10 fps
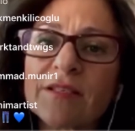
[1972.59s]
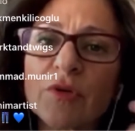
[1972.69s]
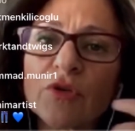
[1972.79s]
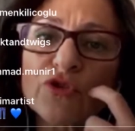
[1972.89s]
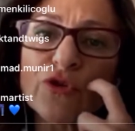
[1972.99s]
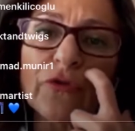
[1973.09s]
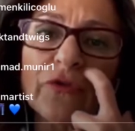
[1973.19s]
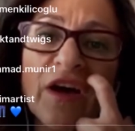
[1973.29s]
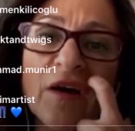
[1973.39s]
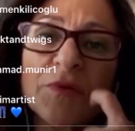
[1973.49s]
So the
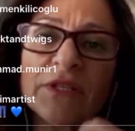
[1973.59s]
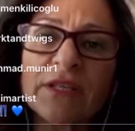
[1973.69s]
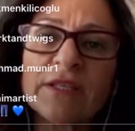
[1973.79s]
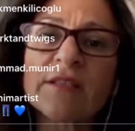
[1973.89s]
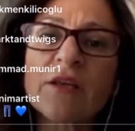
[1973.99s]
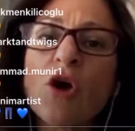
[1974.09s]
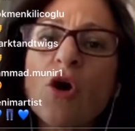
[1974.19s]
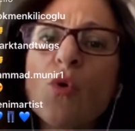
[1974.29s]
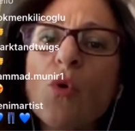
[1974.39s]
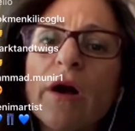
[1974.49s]
companies who
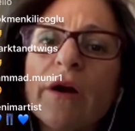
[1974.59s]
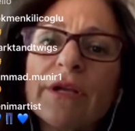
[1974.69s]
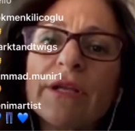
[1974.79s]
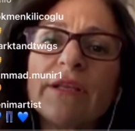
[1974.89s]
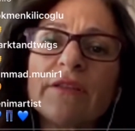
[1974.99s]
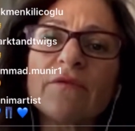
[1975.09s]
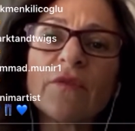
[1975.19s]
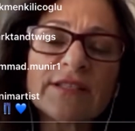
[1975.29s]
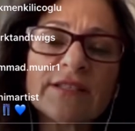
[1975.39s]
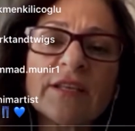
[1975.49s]
are really
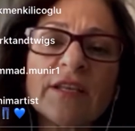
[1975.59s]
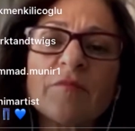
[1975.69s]
investing in